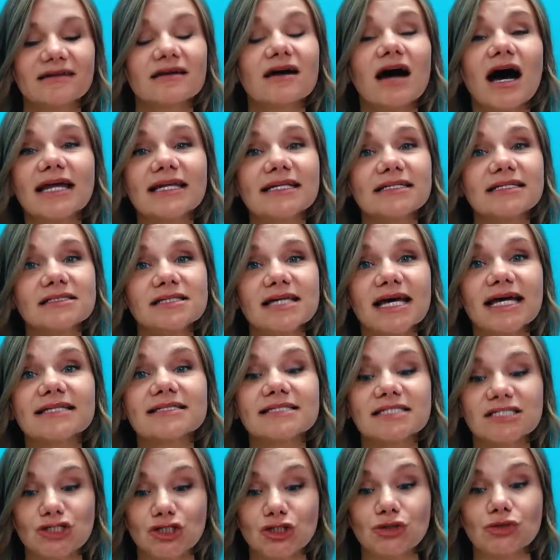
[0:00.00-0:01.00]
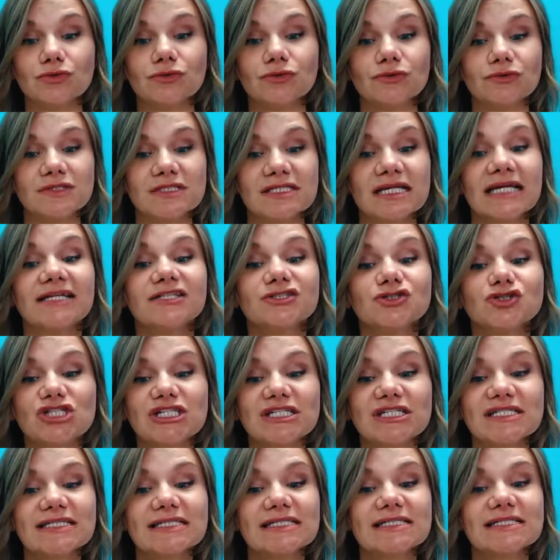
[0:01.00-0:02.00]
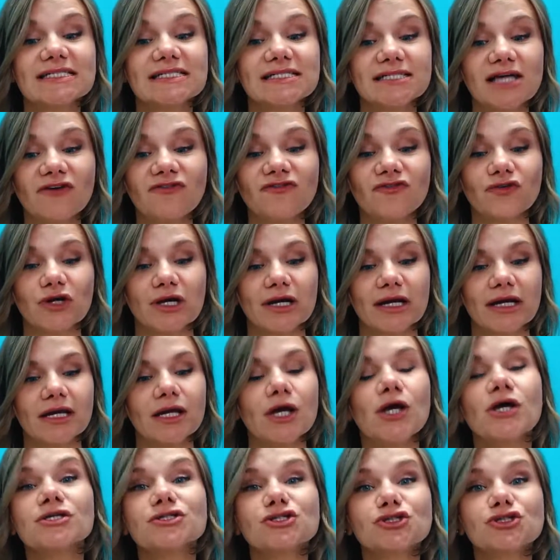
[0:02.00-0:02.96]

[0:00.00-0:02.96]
God intends to use Jesus' suffering